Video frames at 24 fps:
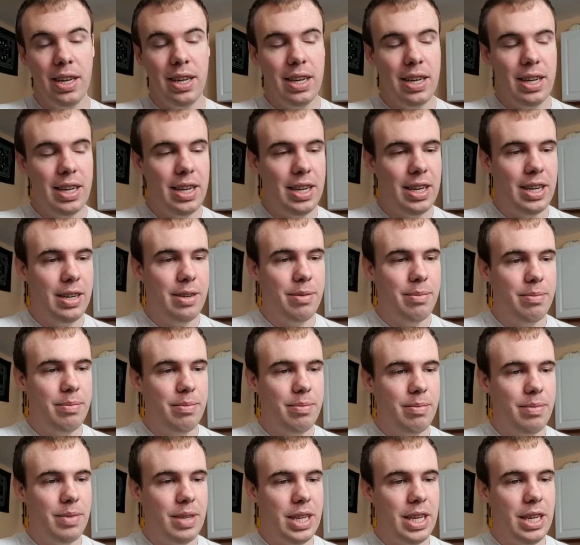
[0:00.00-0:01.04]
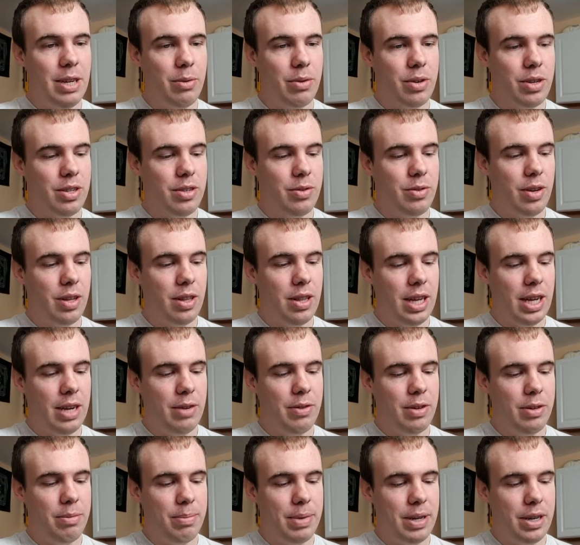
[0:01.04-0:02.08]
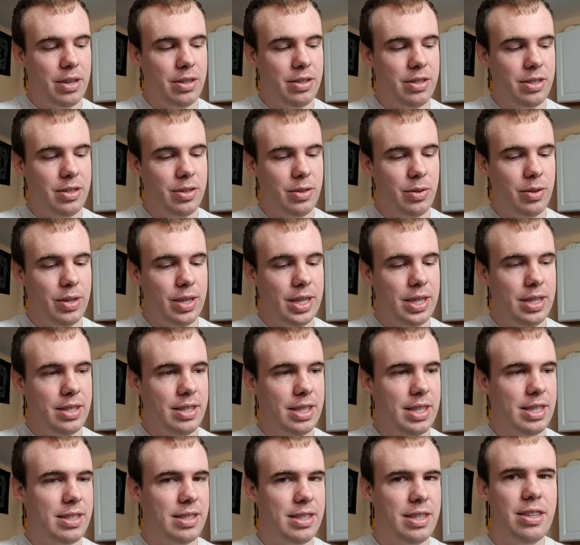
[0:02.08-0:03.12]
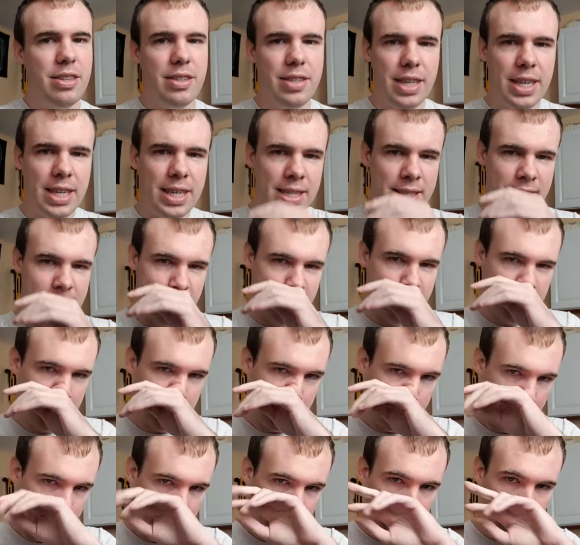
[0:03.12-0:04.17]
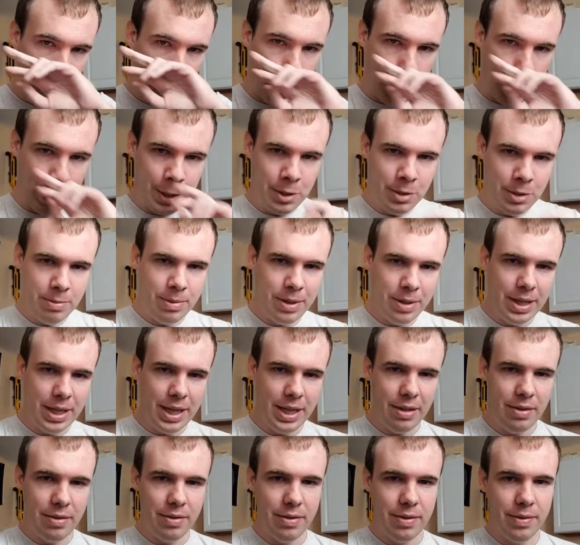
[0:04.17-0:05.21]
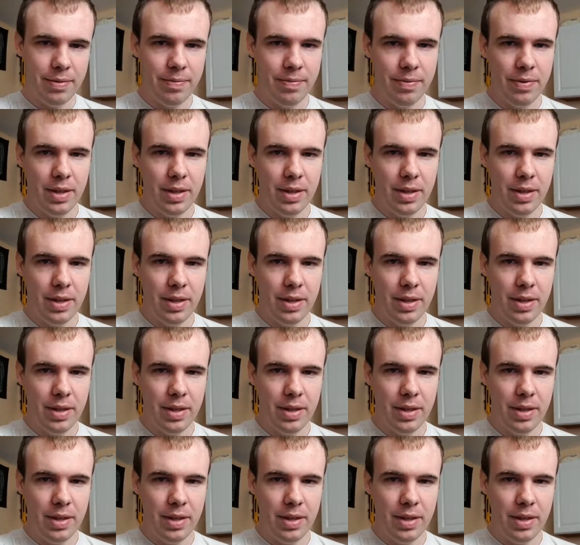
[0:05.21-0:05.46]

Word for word: Um, he worked a lot with parasitoids and still does, I do believe.